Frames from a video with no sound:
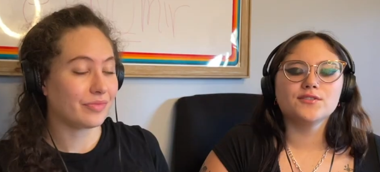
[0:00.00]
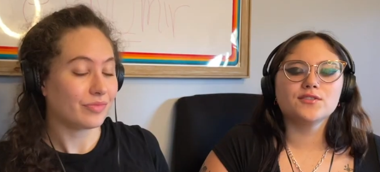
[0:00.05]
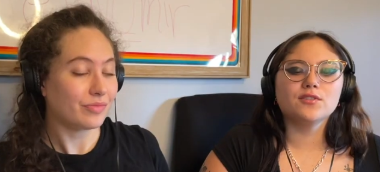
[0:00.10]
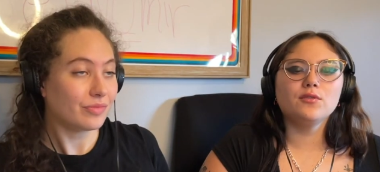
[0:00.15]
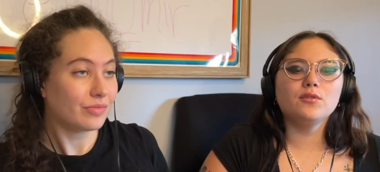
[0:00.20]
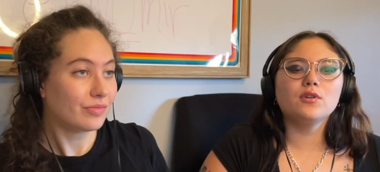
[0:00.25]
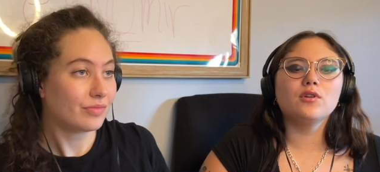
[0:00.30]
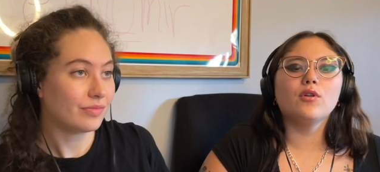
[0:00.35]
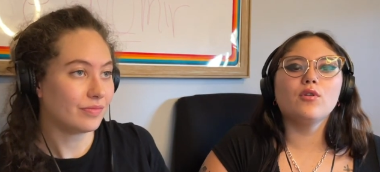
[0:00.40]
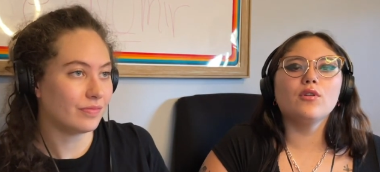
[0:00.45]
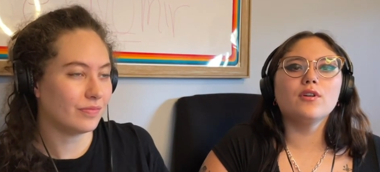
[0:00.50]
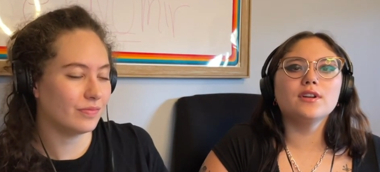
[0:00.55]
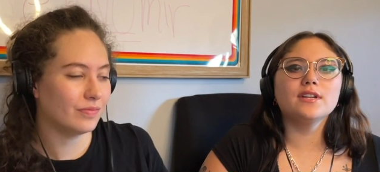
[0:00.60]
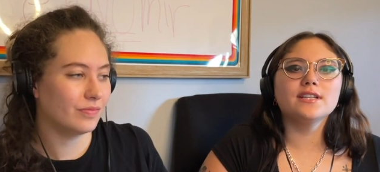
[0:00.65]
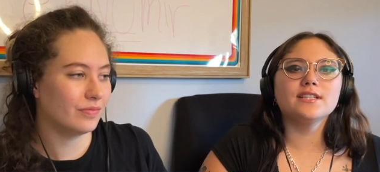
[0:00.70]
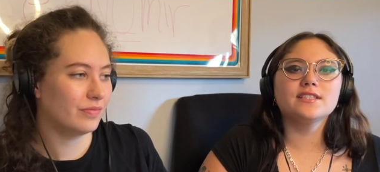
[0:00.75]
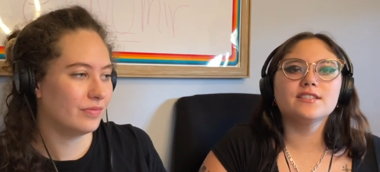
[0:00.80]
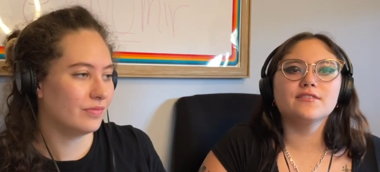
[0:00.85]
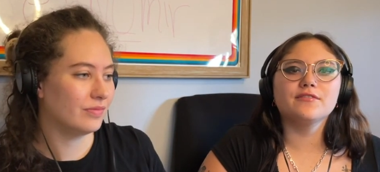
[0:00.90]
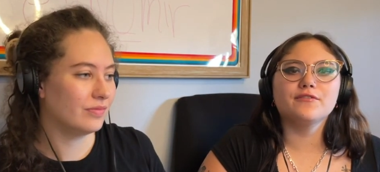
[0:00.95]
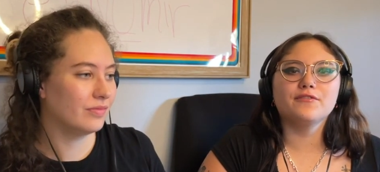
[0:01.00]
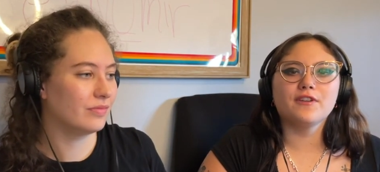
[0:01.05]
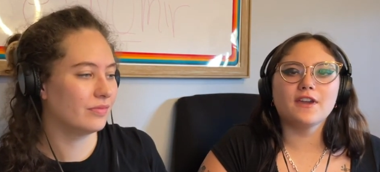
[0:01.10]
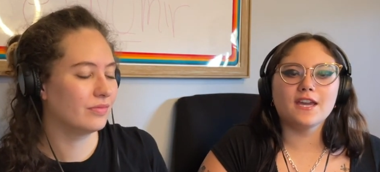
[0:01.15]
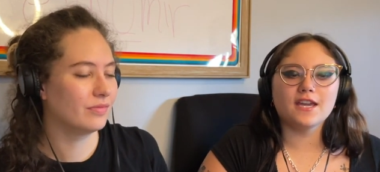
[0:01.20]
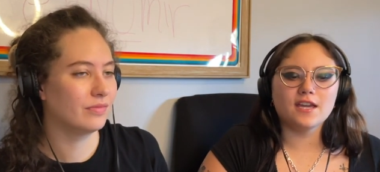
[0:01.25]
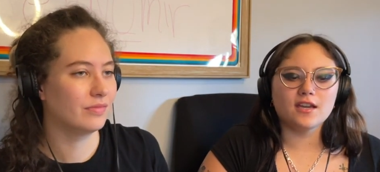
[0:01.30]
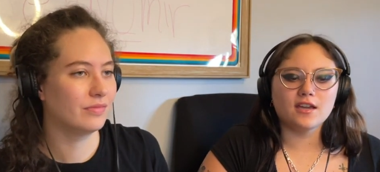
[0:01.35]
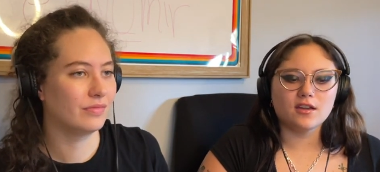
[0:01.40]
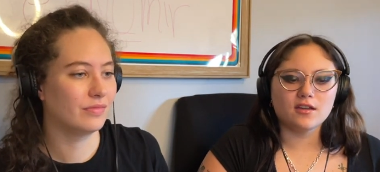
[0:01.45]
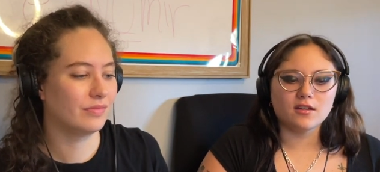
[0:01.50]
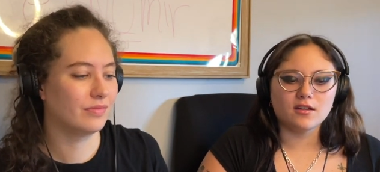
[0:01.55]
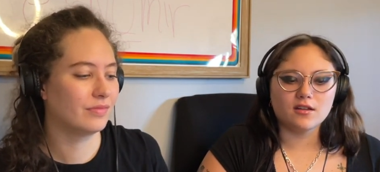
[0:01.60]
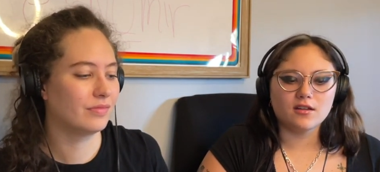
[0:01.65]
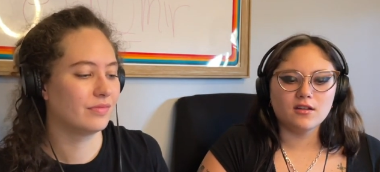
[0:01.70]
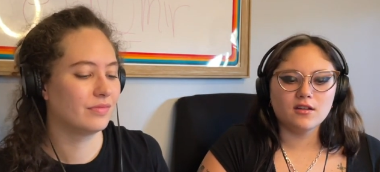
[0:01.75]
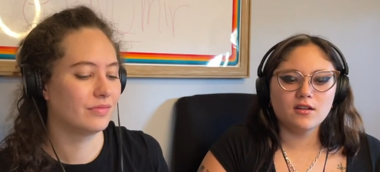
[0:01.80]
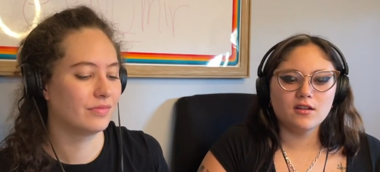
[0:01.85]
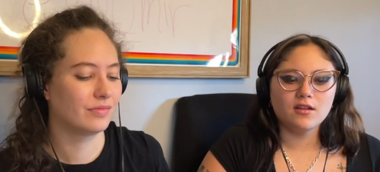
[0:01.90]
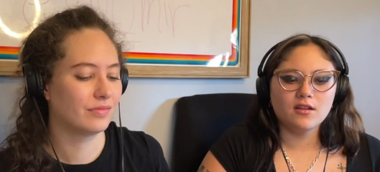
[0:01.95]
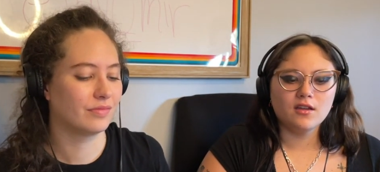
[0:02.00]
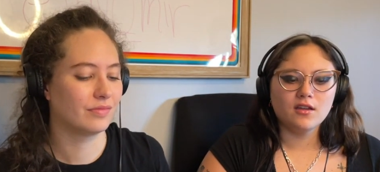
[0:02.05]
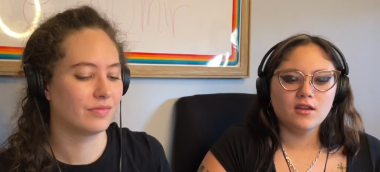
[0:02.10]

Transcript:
Speaker 1: so, according to Van,